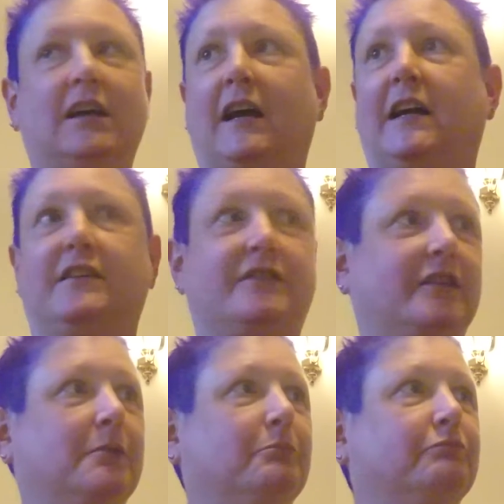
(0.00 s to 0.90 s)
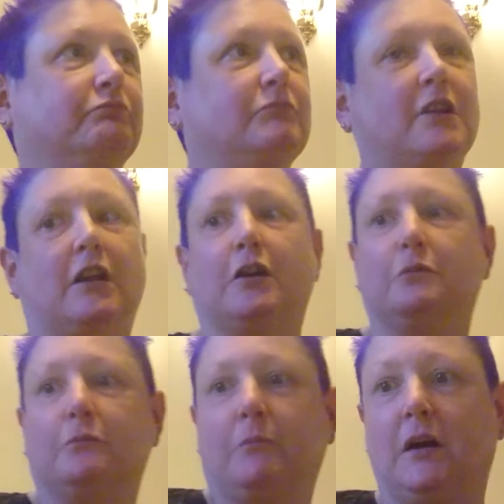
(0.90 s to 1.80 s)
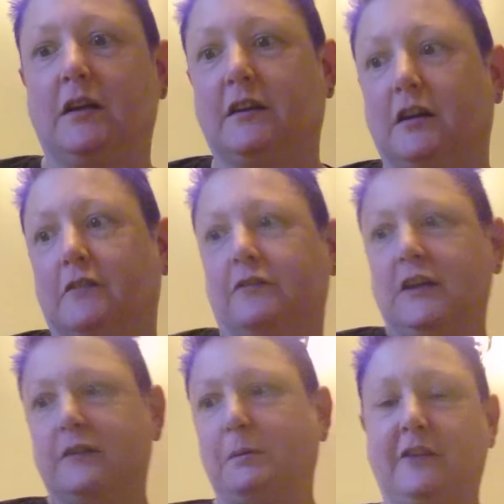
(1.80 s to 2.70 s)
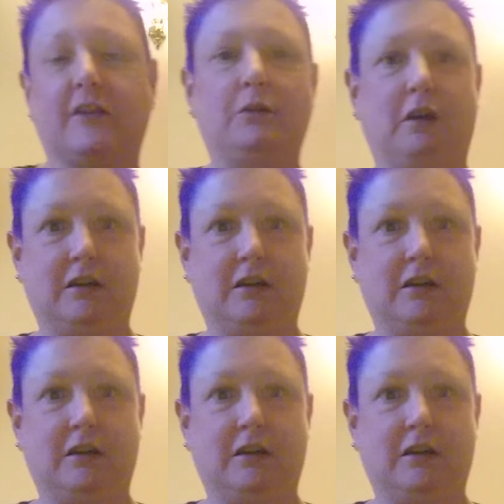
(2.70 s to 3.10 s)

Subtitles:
And you know, my other half spent so